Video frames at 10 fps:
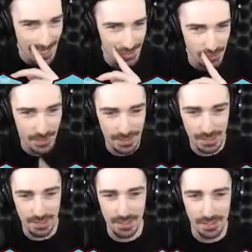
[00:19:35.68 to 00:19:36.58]
Yeah, so this
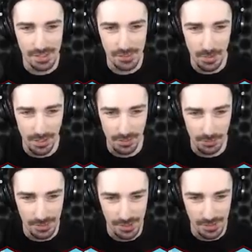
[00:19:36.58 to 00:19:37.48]
is one of the
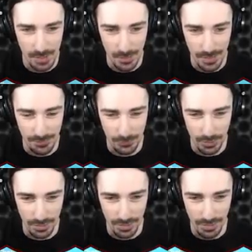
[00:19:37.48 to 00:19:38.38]
reasons why we
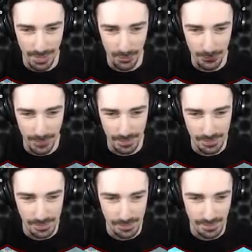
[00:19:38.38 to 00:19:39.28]
avoid air
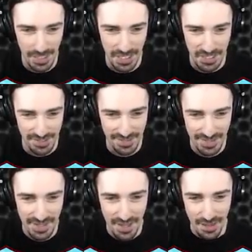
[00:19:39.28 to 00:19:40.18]
fights.
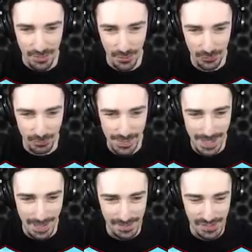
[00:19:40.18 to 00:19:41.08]
Yep. The three
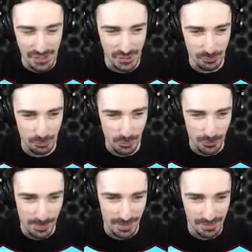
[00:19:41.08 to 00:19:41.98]
axes of
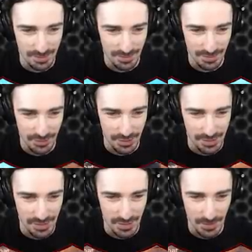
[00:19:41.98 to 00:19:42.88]
movement
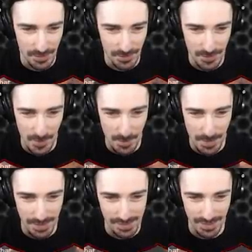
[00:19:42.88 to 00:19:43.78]
just
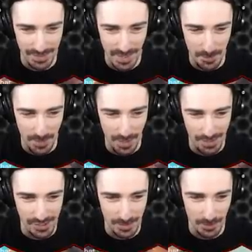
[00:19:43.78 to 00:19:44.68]
makes it
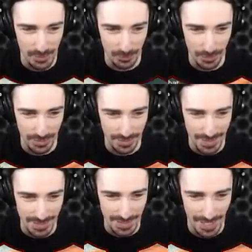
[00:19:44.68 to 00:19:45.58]
impossible to really
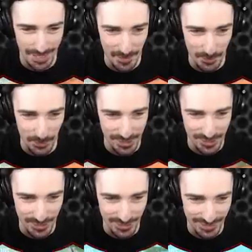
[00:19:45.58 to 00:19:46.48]
like line up with
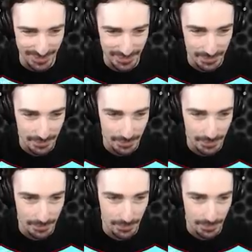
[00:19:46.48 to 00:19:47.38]
each other. This is my
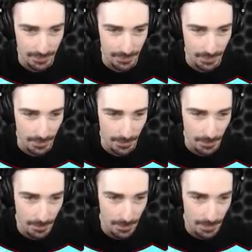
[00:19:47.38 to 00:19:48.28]
life now.
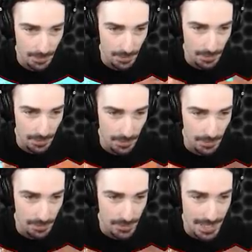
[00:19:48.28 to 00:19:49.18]

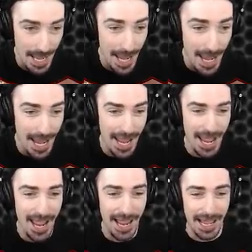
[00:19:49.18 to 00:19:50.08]
Oh
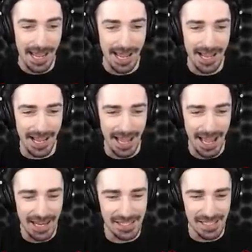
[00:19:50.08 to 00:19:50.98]
yeah! Wow.
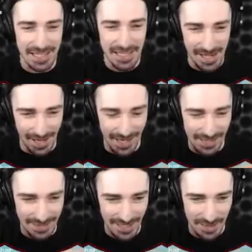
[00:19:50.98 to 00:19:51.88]
I just
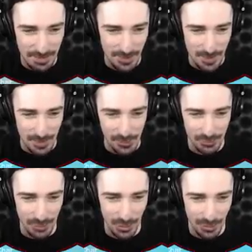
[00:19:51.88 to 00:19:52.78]
annihilated Moonbo's
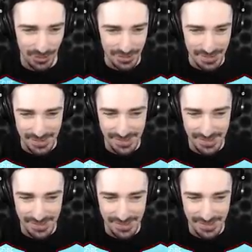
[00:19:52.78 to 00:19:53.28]
rotors.